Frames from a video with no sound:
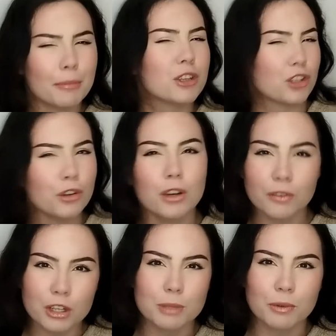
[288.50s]
a Miss
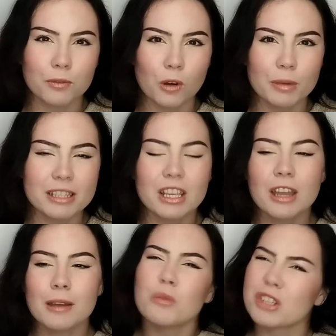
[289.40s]
Universe performance,
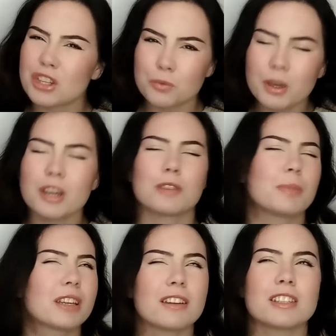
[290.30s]
which is
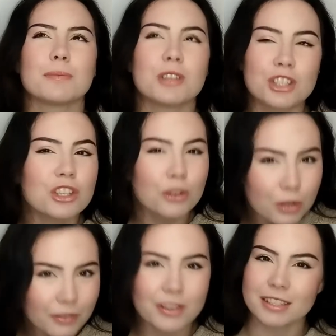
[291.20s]
weird because Miss
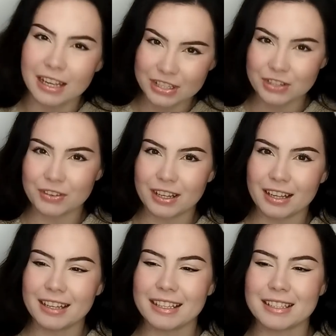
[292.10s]
Universe
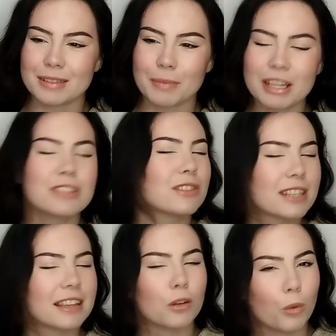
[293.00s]
Nigeria is meant to
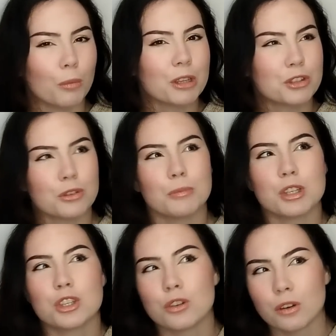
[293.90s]
send a woman to
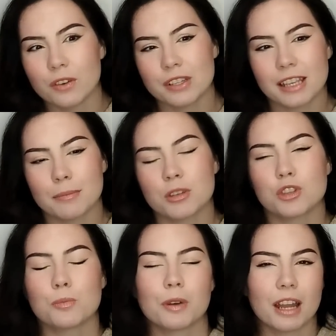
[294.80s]
Miss Universe and
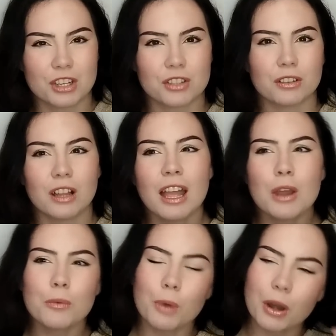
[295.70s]
Miss Supranational,
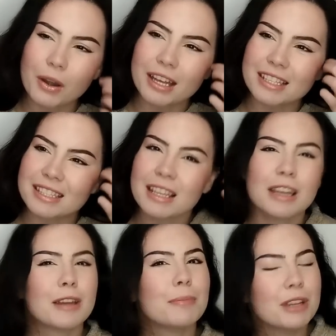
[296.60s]
whereas
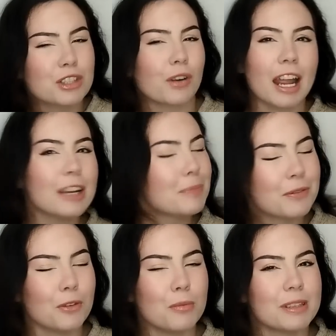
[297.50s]
Miss Grand
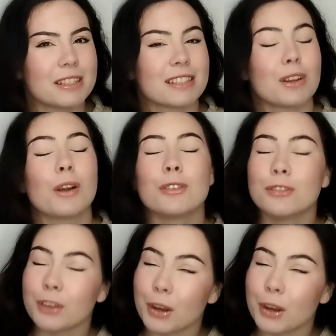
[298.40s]
performances are